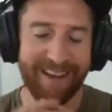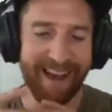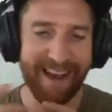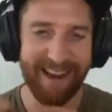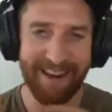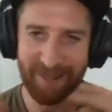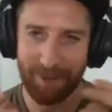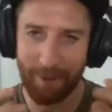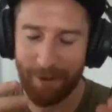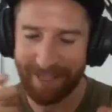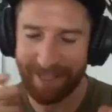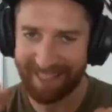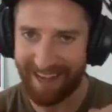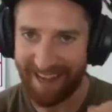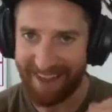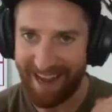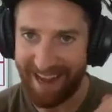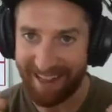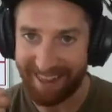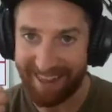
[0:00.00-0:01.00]
And there's always
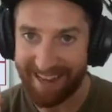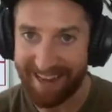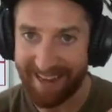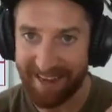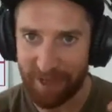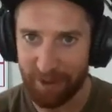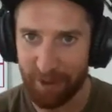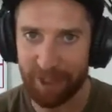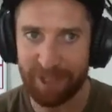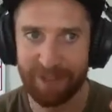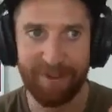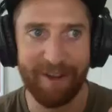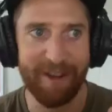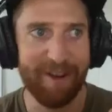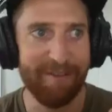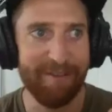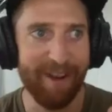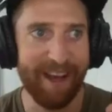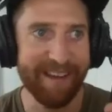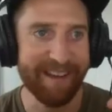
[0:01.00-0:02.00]
like that thing in CrossFit
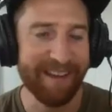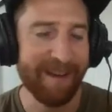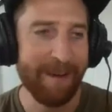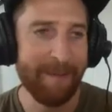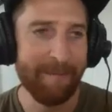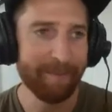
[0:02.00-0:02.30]
of like